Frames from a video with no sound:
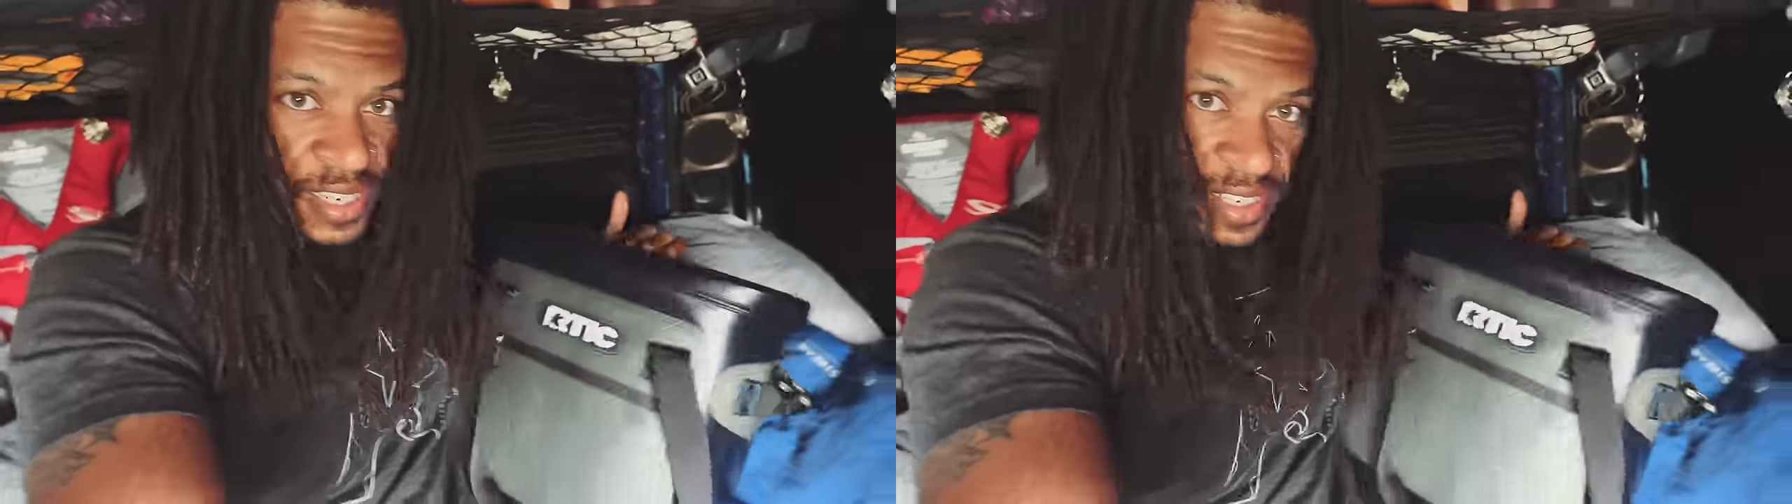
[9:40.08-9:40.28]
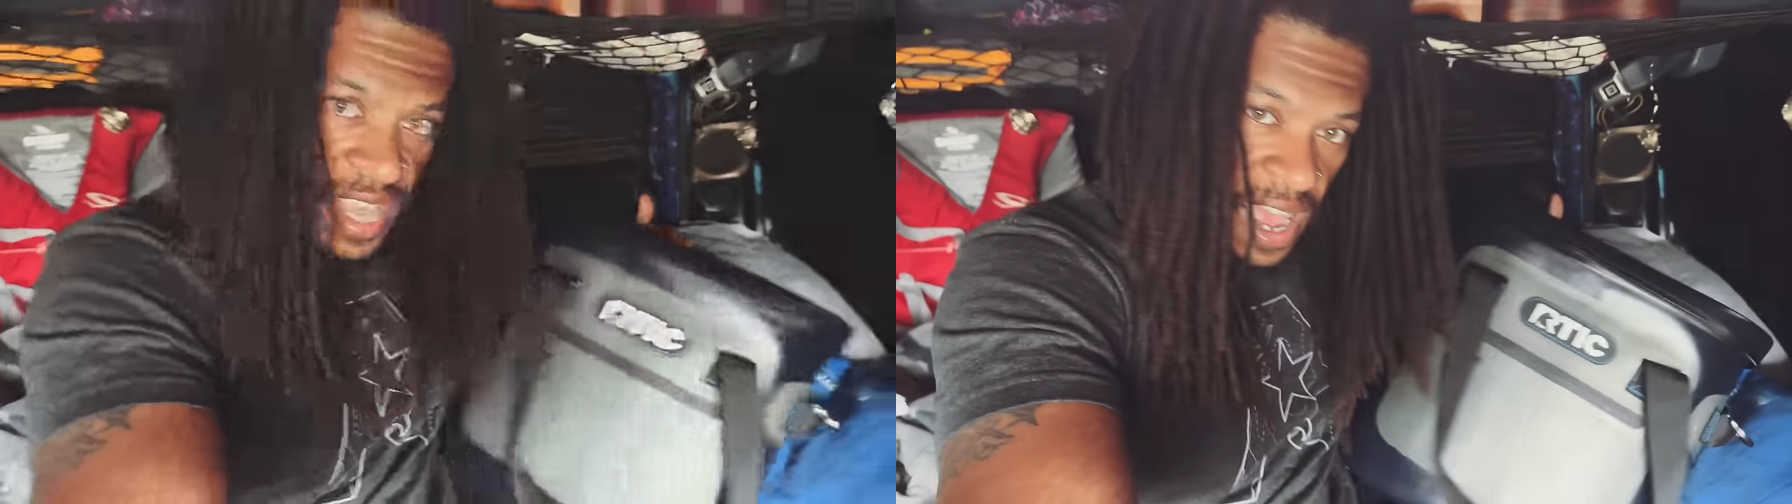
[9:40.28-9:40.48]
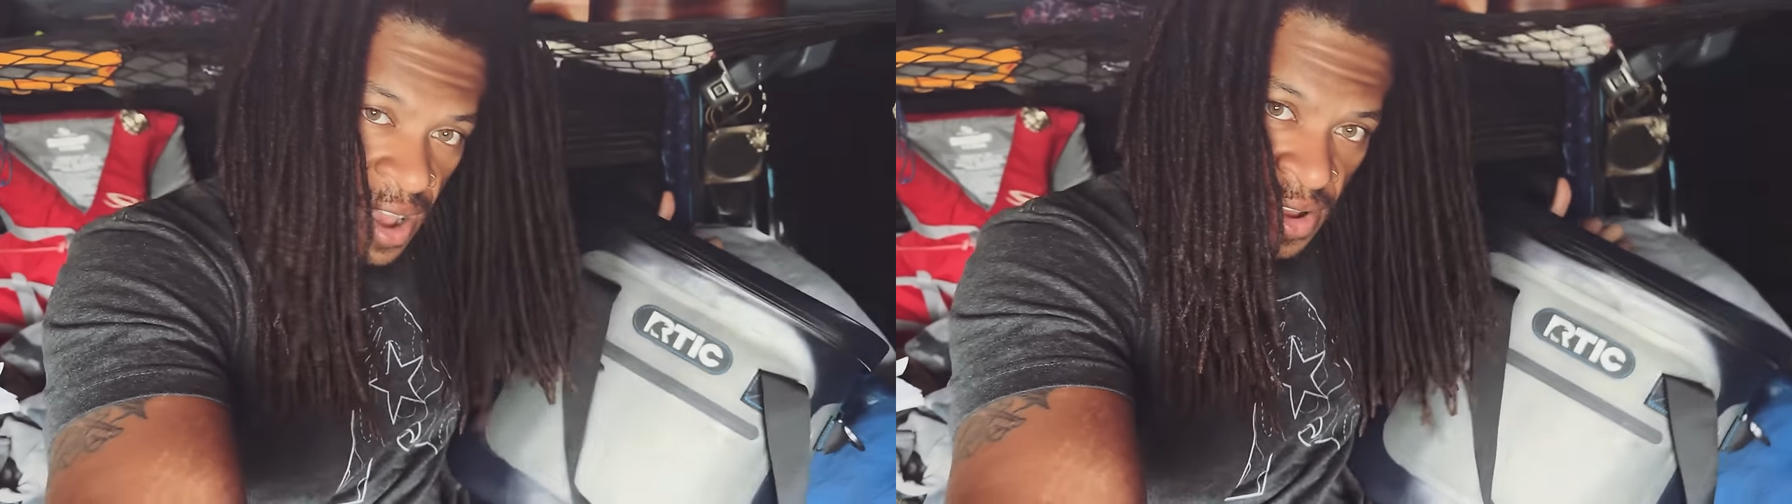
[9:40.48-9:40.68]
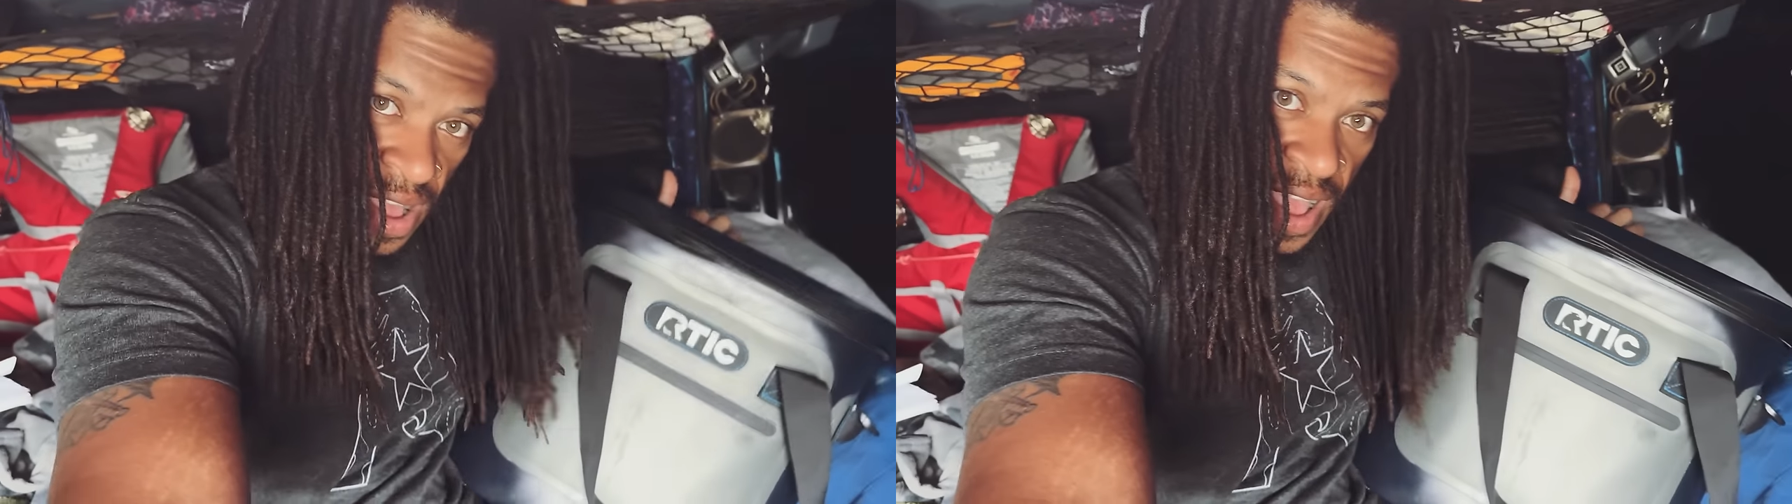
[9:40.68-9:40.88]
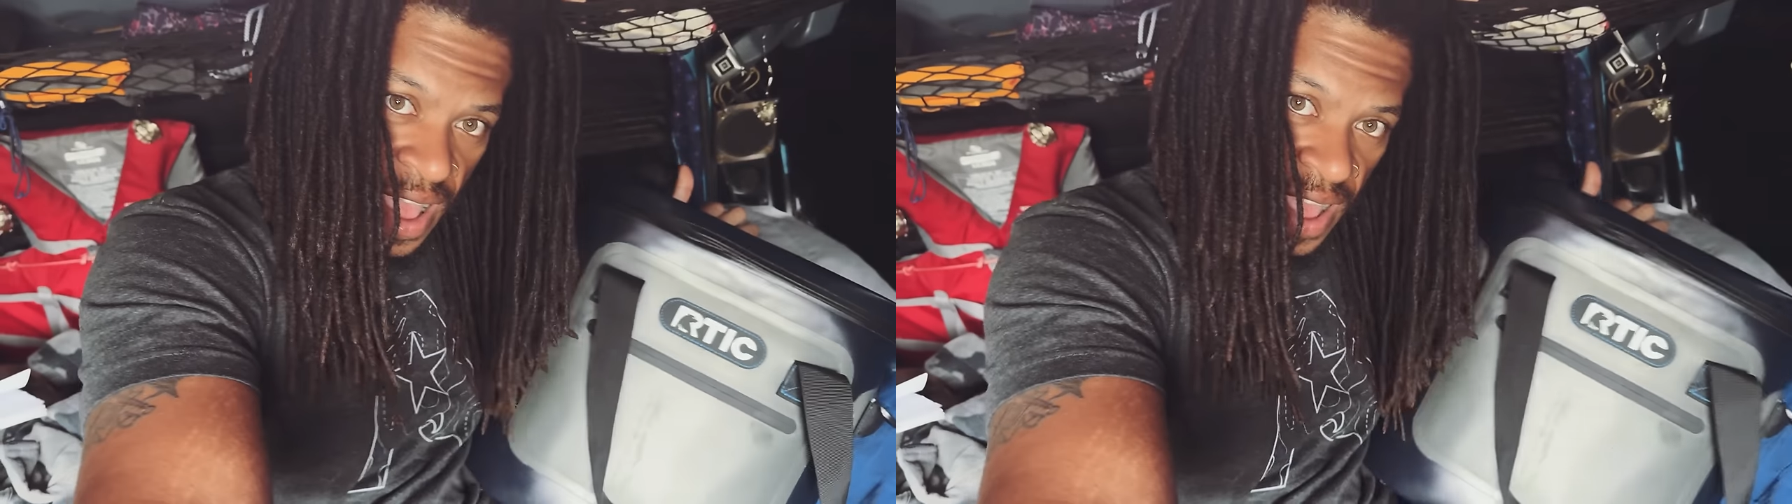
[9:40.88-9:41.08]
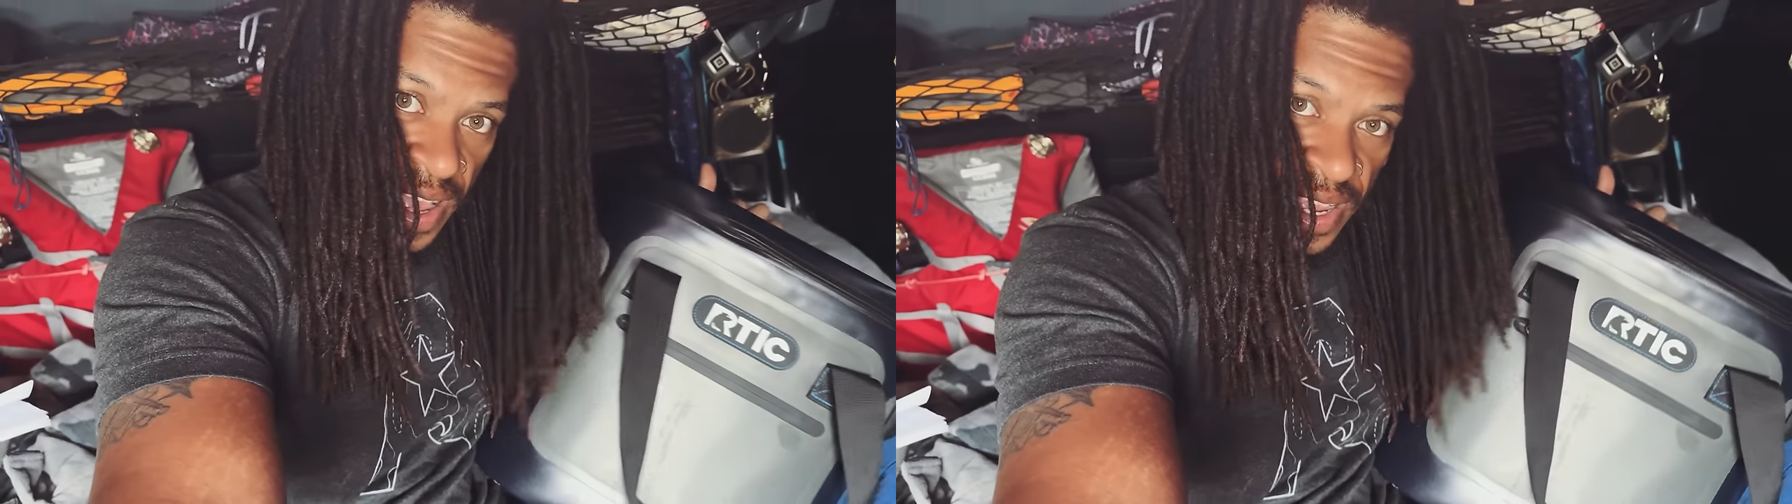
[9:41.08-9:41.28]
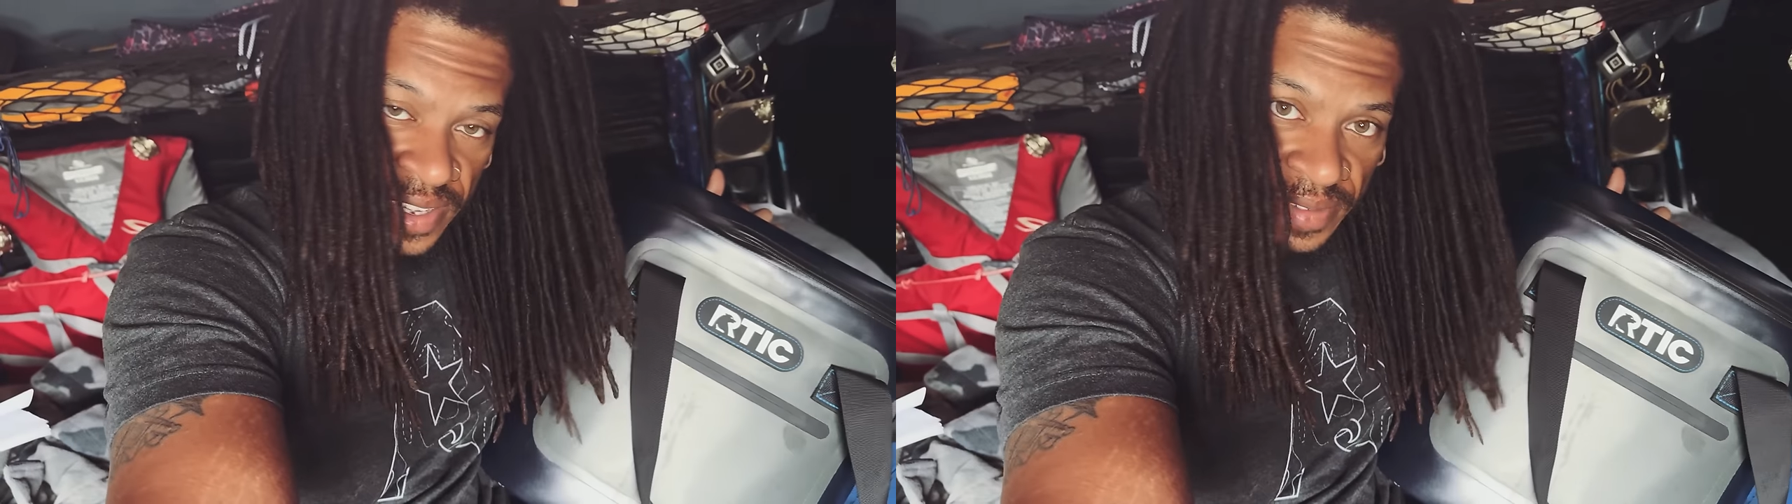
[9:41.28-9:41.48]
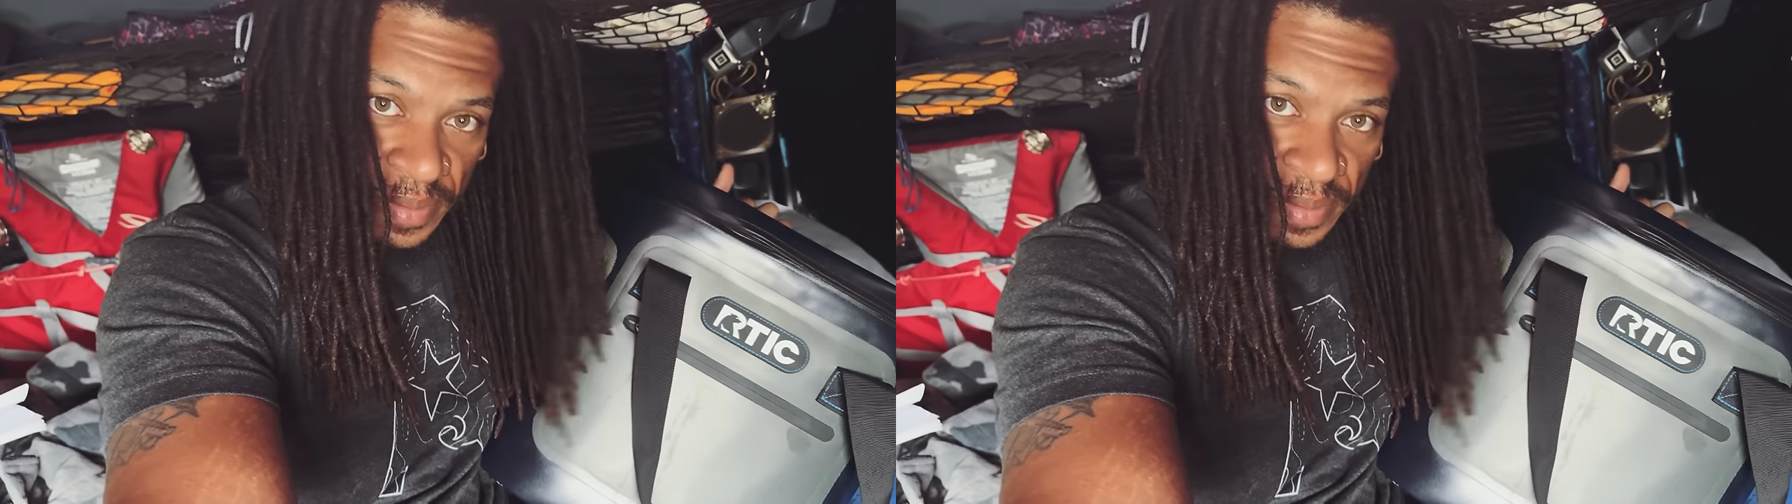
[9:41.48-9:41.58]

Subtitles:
is how I